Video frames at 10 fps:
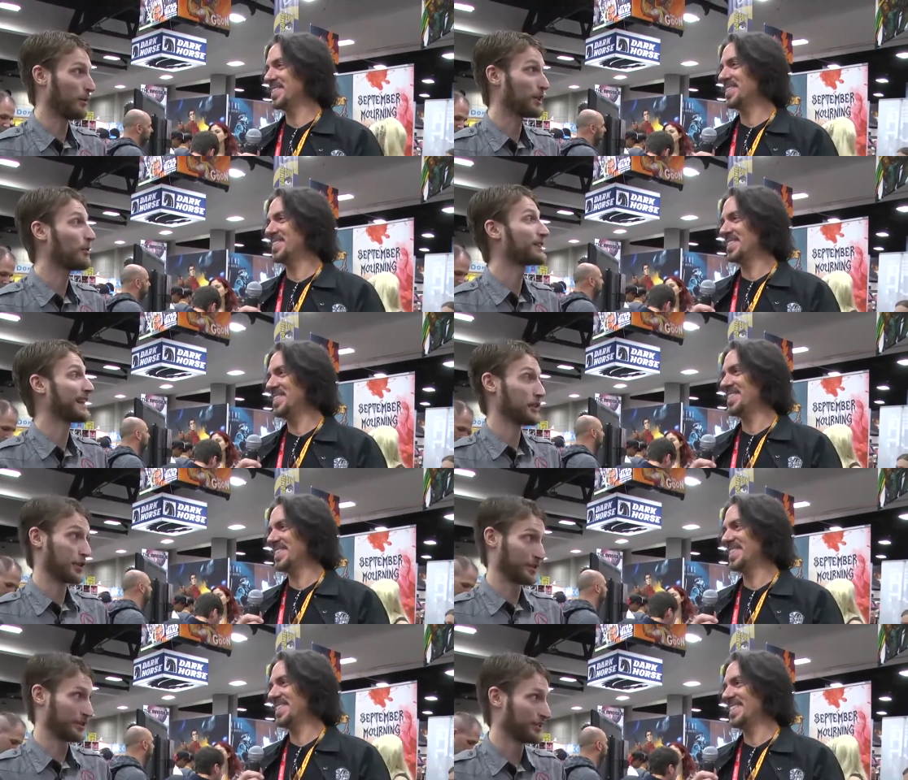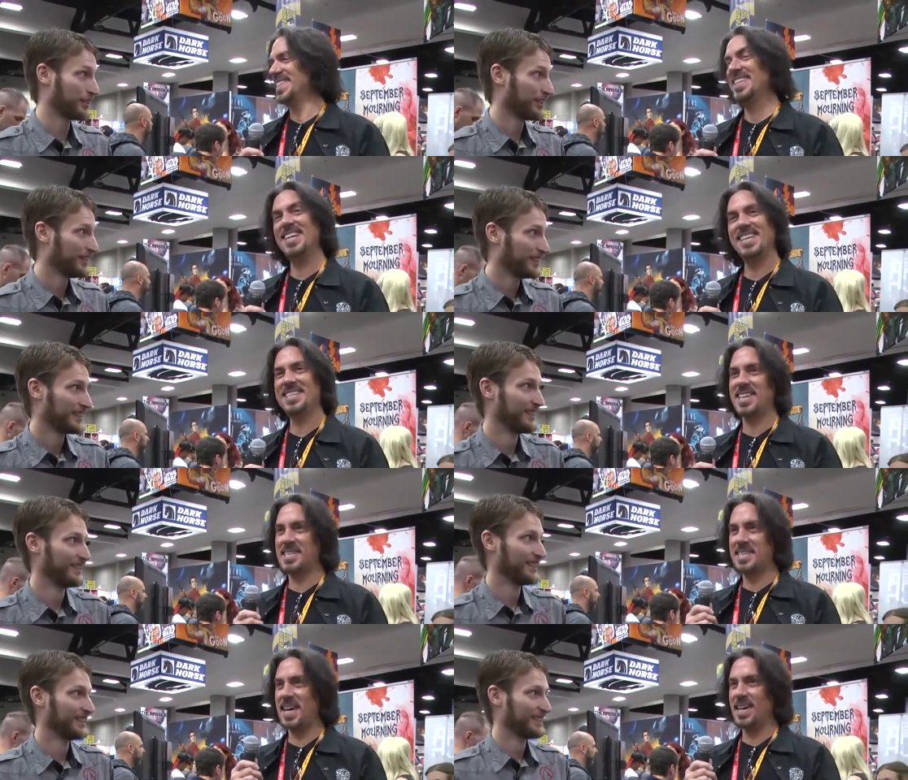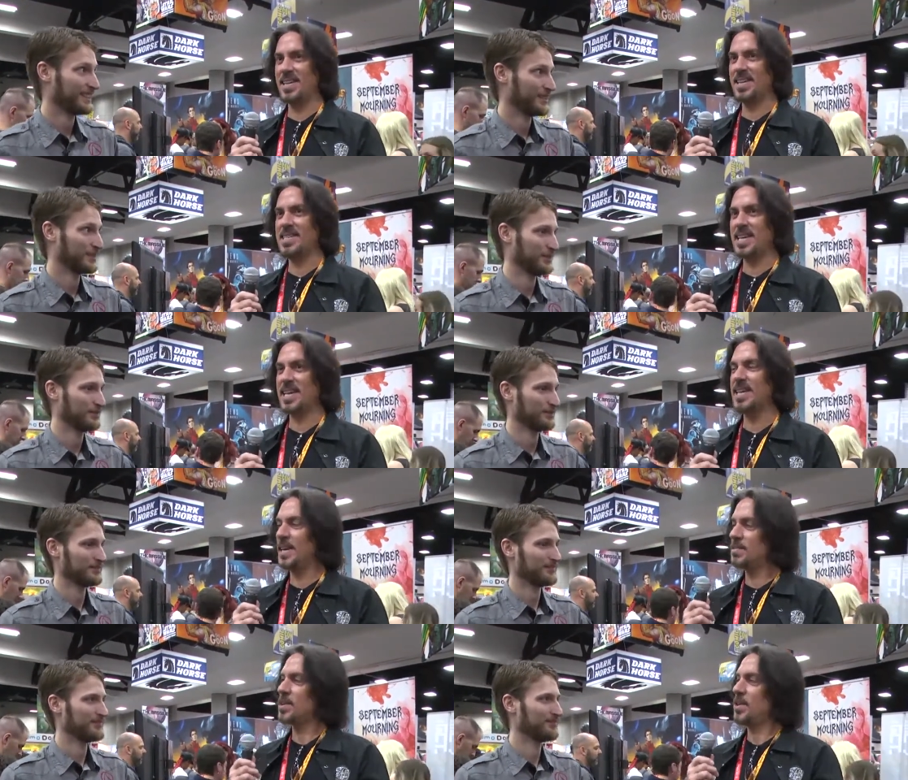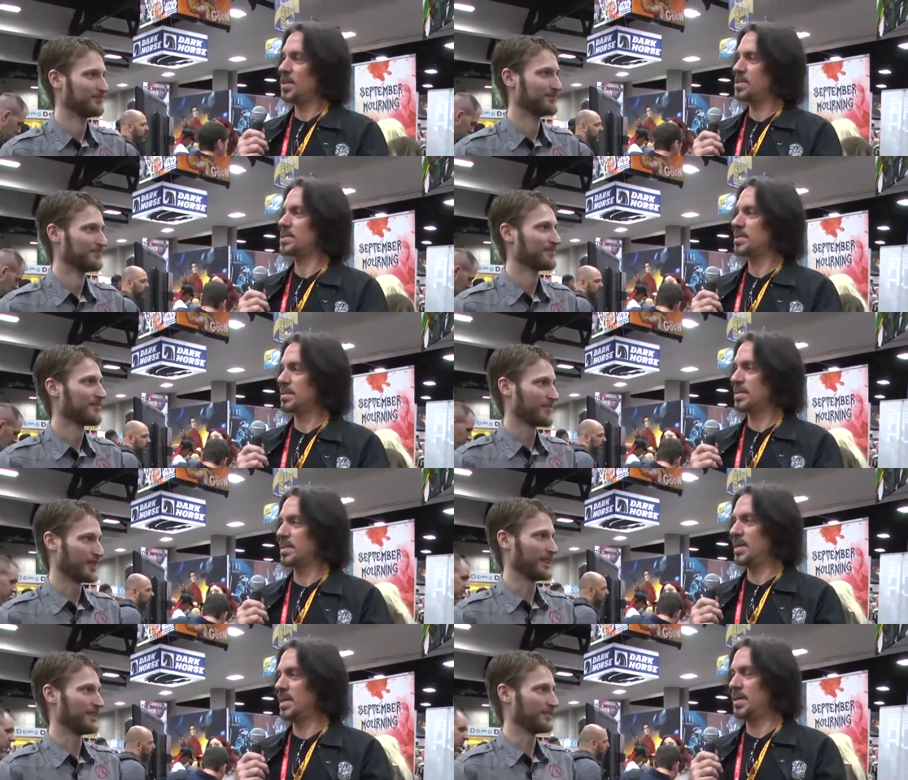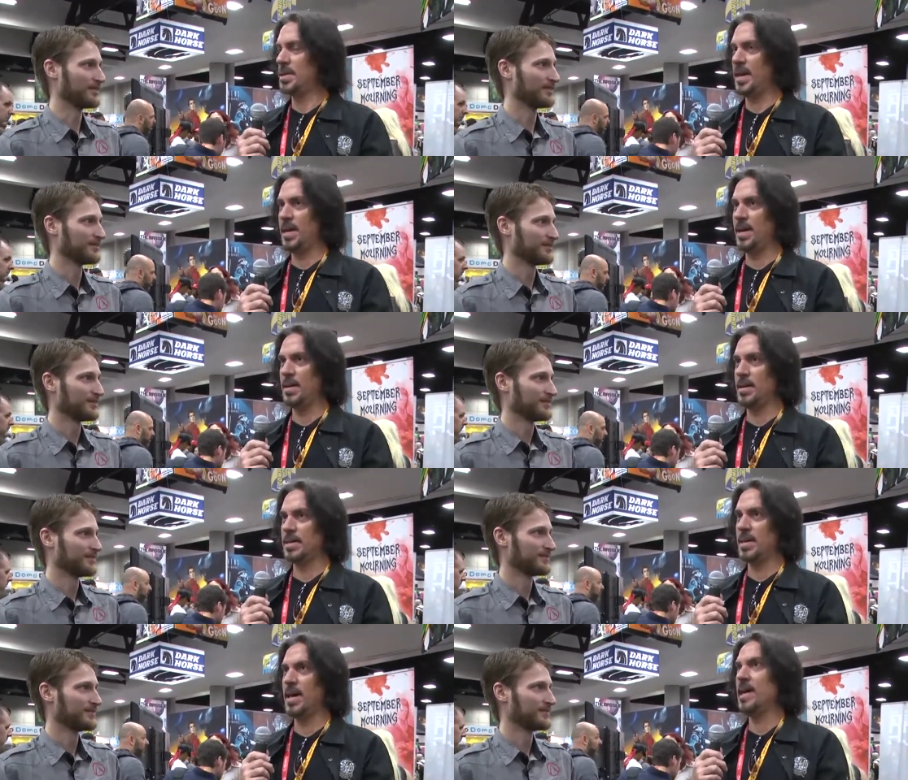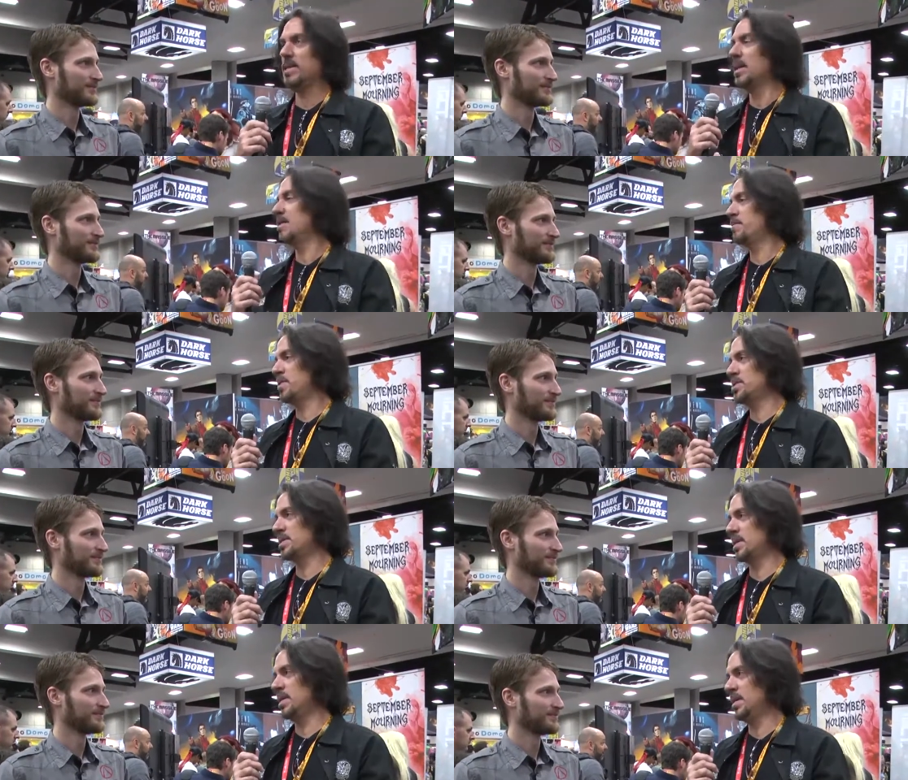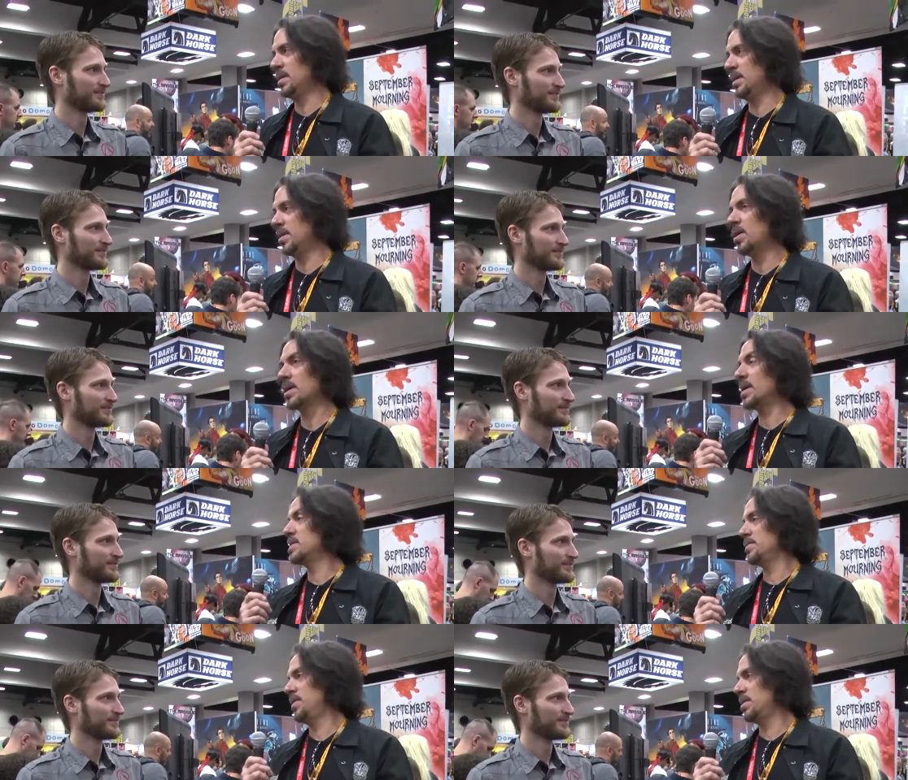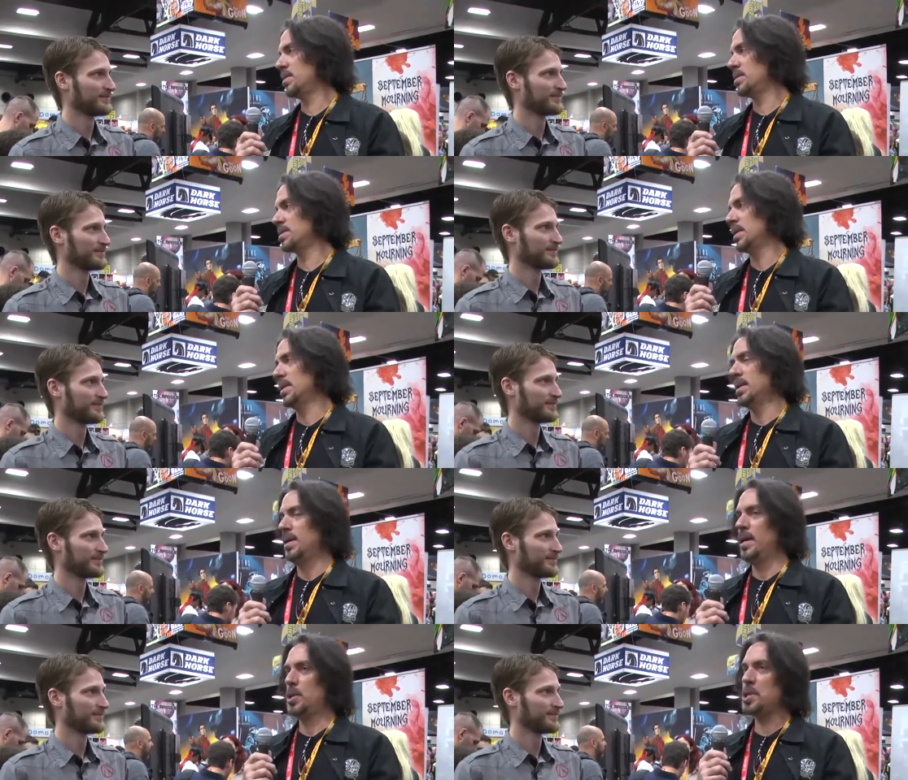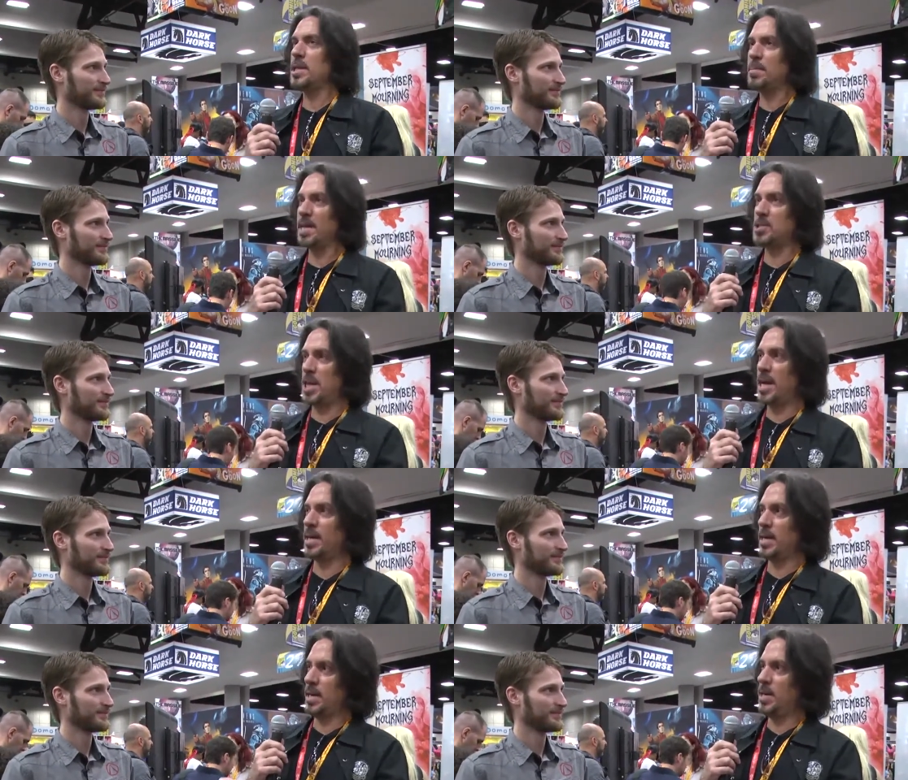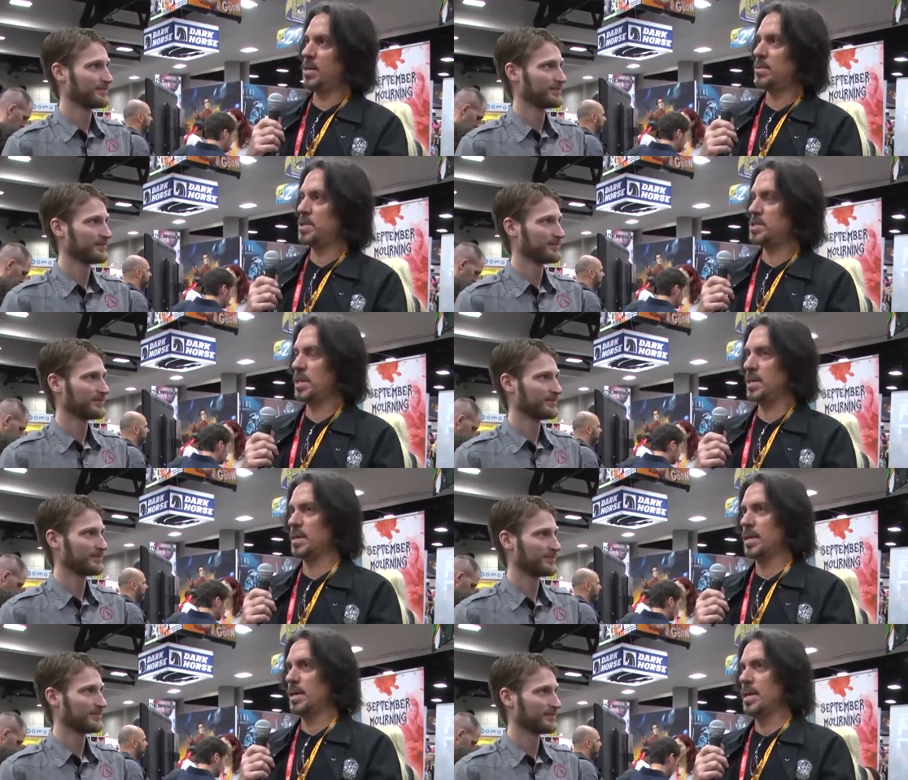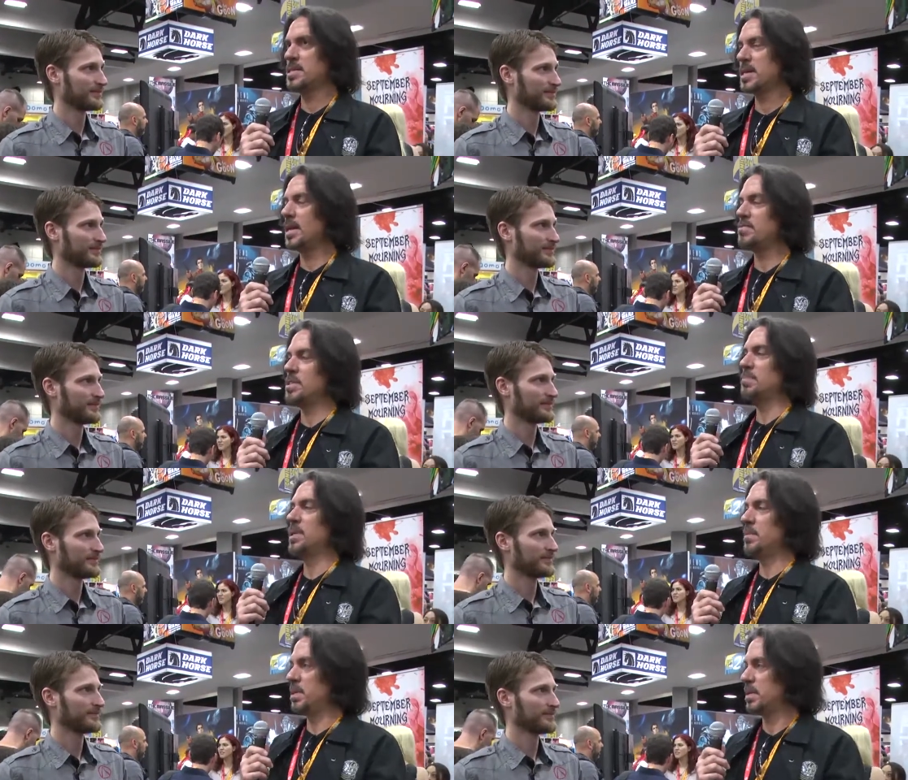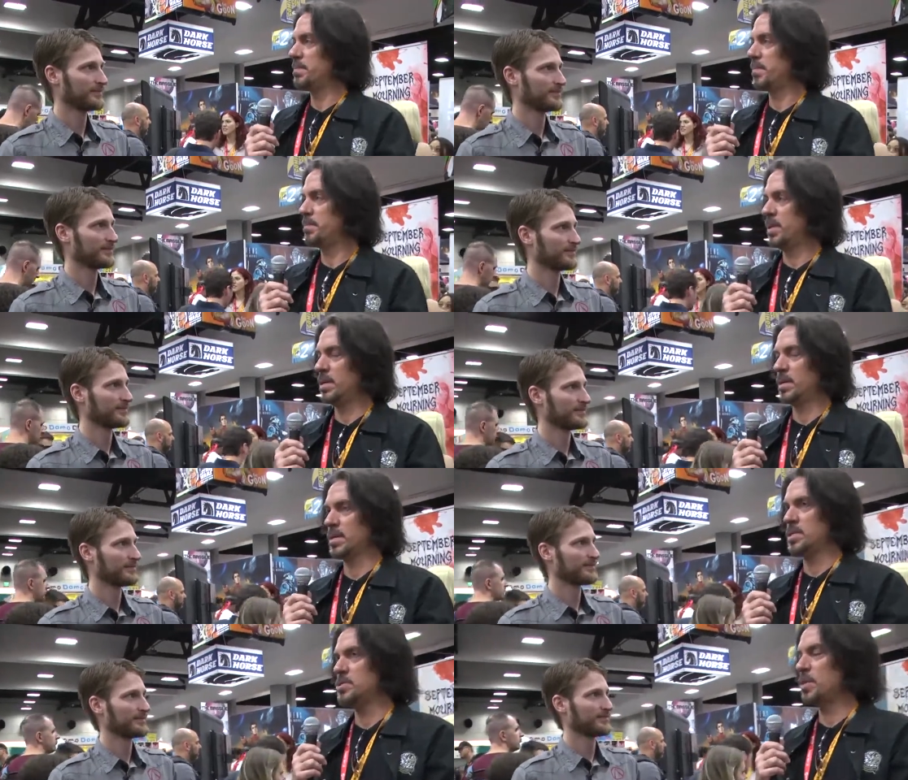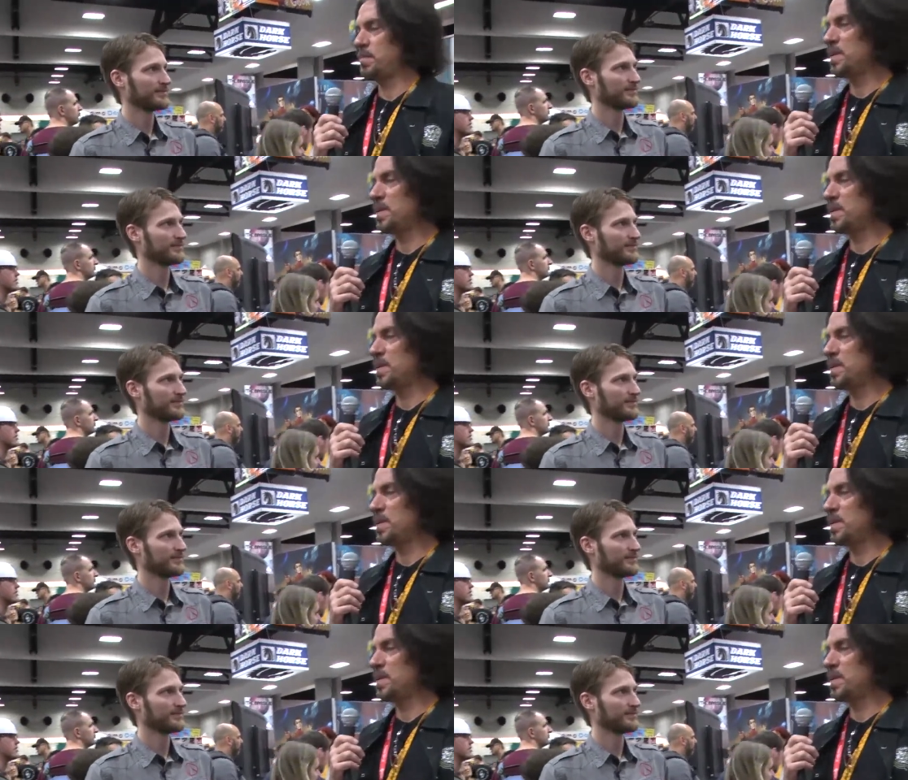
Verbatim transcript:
Speaker 1: would not want that curse.
Speaker 2: Yeah, it's, it's, that, it's that gift curse yeah. uh, that, I, that I love personally in all kinds of heroes. And the thing that makes Jackie a hero, which I, uh, it's kind of subliminal, but uh, this is what